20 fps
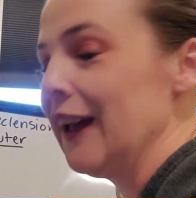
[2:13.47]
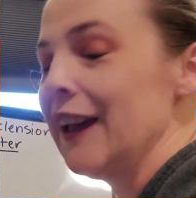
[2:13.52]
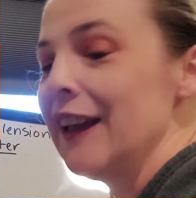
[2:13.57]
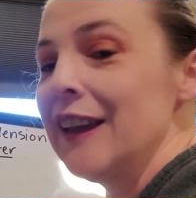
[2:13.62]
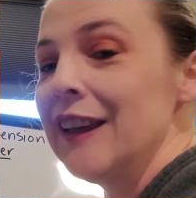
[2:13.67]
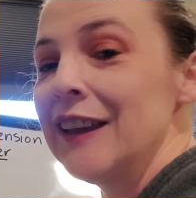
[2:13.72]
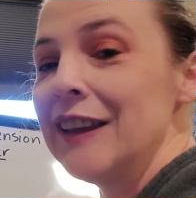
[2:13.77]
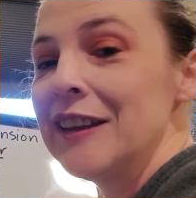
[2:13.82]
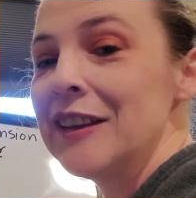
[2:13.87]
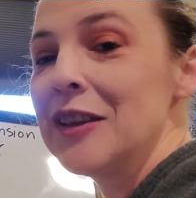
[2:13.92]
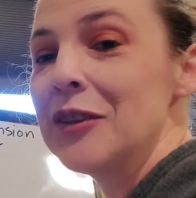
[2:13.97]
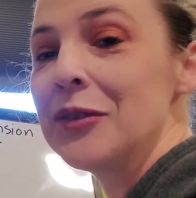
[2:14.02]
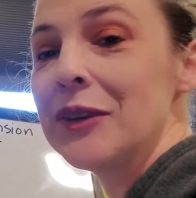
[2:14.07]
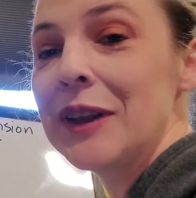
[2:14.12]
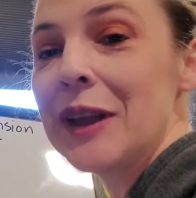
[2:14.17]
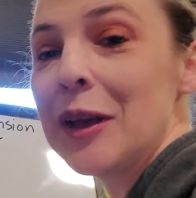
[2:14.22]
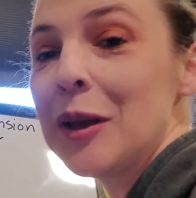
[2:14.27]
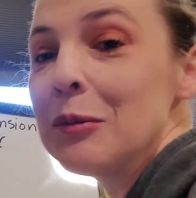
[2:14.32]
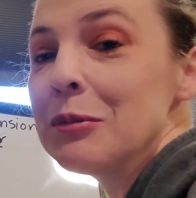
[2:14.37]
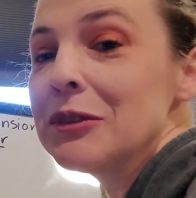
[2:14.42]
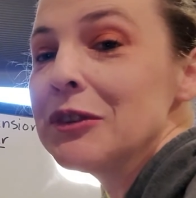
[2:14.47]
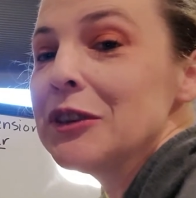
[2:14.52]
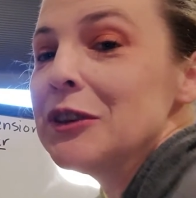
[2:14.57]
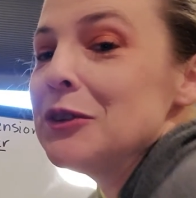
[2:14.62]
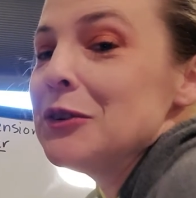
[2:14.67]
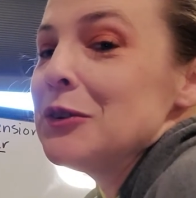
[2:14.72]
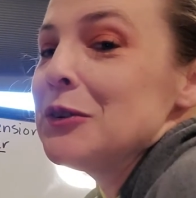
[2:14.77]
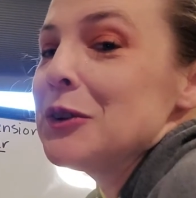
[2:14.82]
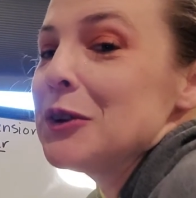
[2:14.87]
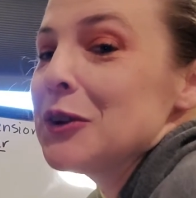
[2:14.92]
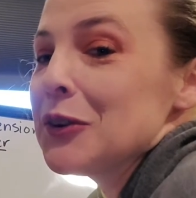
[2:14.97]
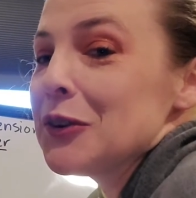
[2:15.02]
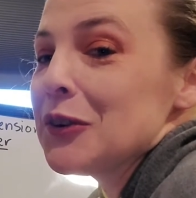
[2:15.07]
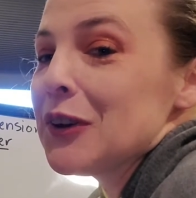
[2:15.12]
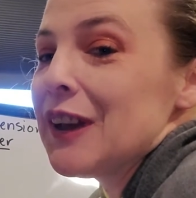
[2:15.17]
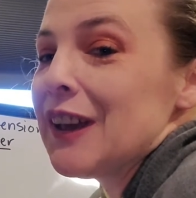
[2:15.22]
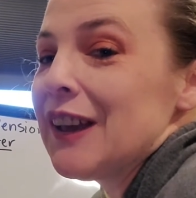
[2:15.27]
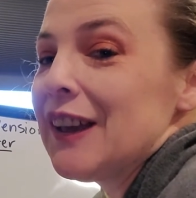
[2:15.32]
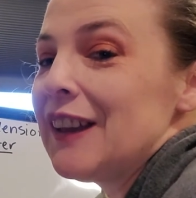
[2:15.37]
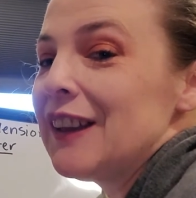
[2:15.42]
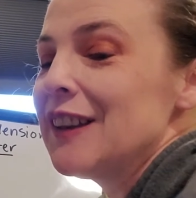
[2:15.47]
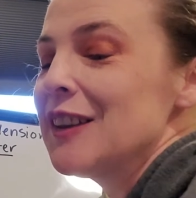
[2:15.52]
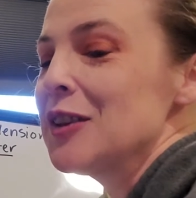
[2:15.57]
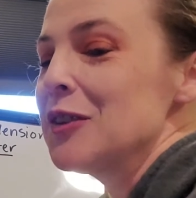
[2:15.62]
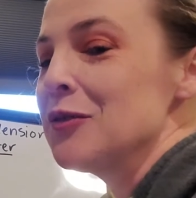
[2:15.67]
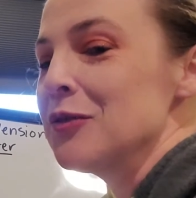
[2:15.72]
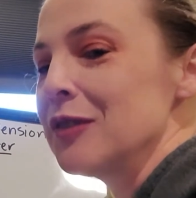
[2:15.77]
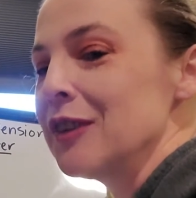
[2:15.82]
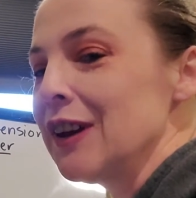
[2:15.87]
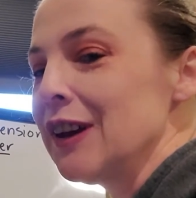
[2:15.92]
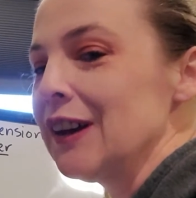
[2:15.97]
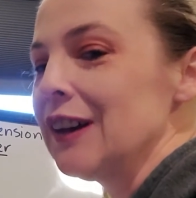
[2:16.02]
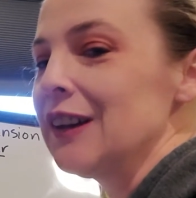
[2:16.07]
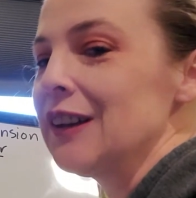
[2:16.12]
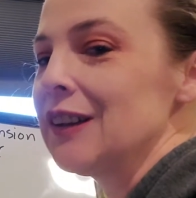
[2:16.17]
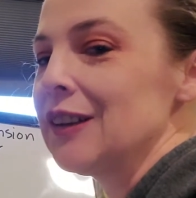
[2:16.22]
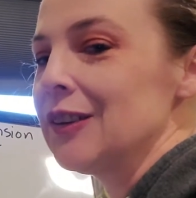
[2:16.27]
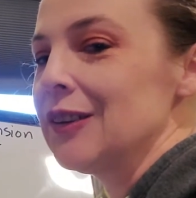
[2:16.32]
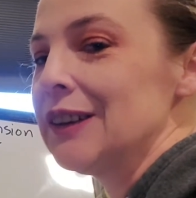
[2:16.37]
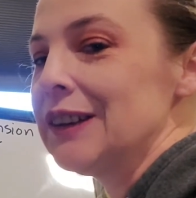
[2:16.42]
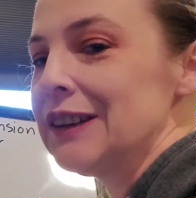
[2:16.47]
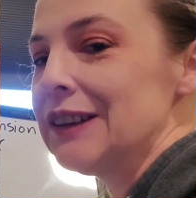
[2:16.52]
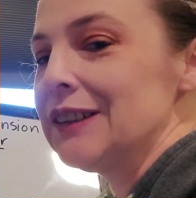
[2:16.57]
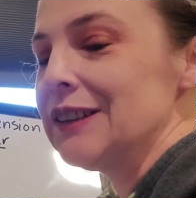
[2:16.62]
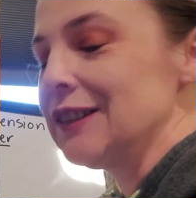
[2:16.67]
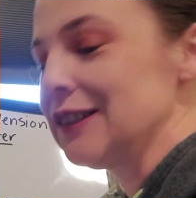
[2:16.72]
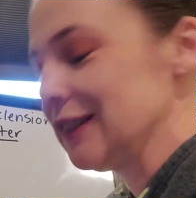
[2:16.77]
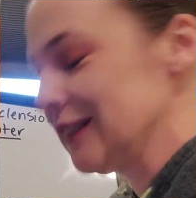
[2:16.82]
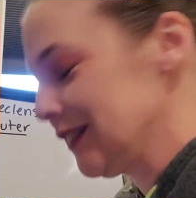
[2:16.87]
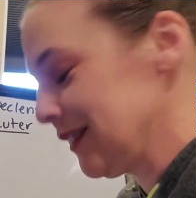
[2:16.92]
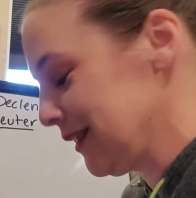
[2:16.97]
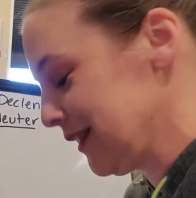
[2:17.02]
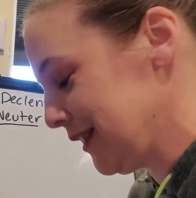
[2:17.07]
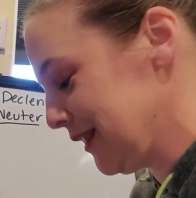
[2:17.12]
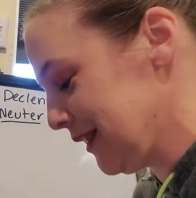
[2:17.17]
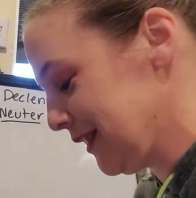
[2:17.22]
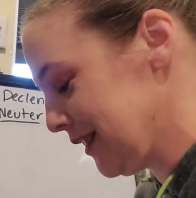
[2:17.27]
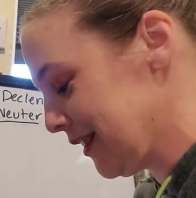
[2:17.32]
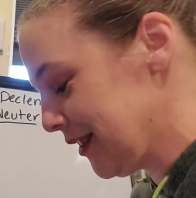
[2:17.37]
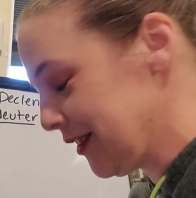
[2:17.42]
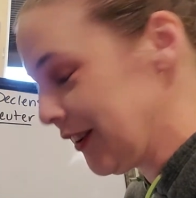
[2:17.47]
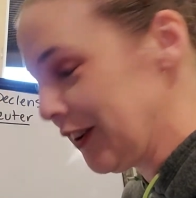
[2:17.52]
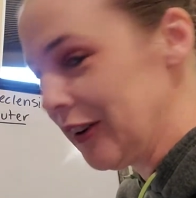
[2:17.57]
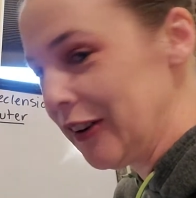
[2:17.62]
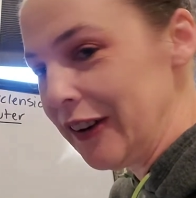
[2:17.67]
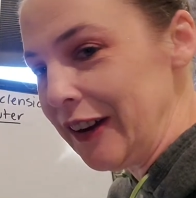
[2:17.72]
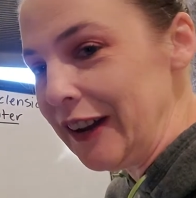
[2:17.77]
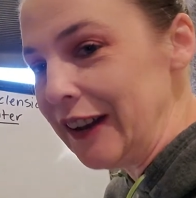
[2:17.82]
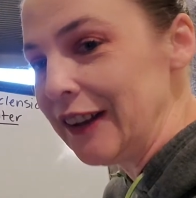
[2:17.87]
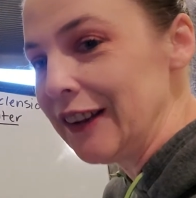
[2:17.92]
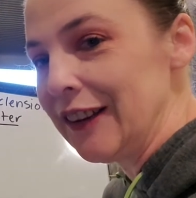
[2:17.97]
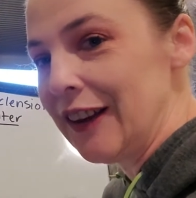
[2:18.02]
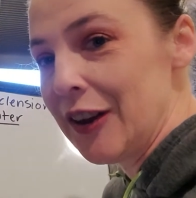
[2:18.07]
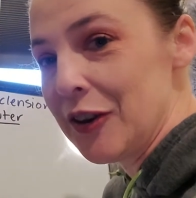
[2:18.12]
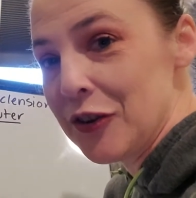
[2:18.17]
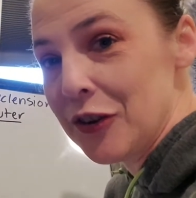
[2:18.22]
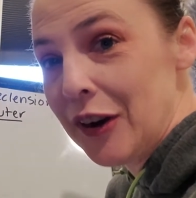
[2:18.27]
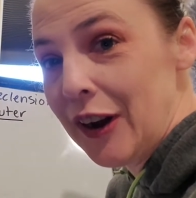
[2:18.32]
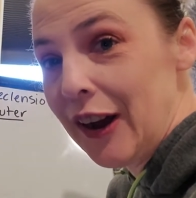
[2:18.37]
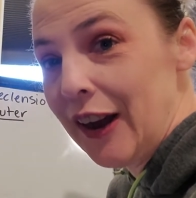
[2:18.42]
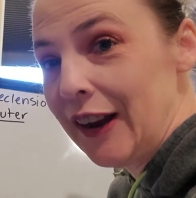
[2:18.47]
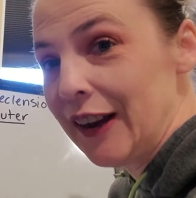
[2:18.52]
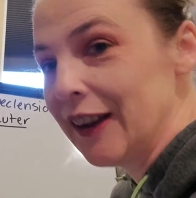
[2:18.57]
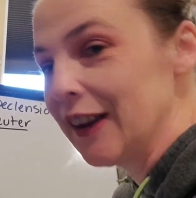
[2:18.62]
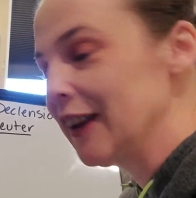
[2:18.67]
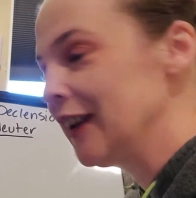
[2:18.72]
and if it helps you, great. If not, well, sorry, I tried.